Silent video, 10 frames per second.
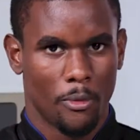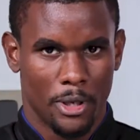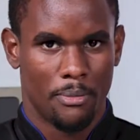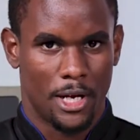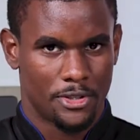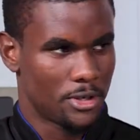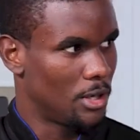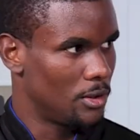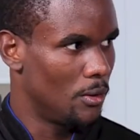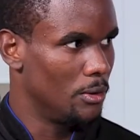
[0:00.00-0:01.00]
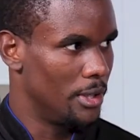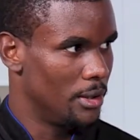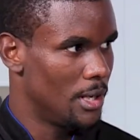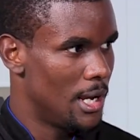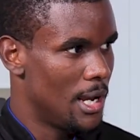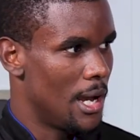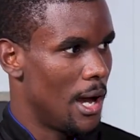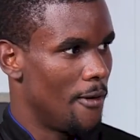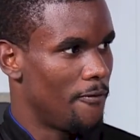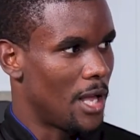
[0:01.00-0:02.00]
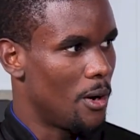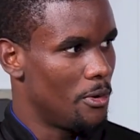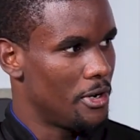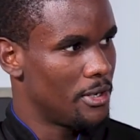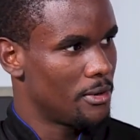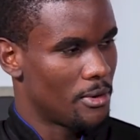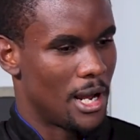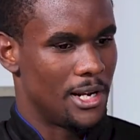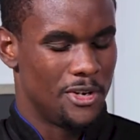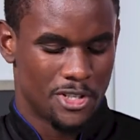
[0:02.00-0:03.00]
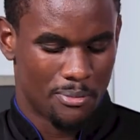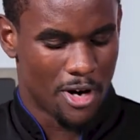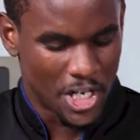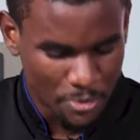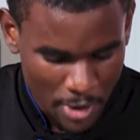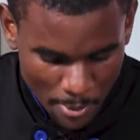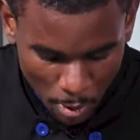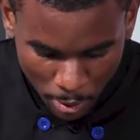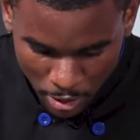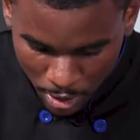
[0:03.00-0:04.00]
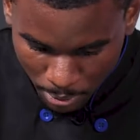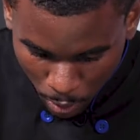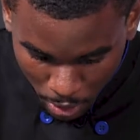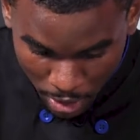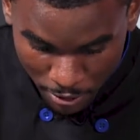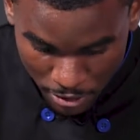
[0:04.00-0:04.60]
big batch, cut the whole thing, flour it, and use some parchment paper, put it in a bowl and cover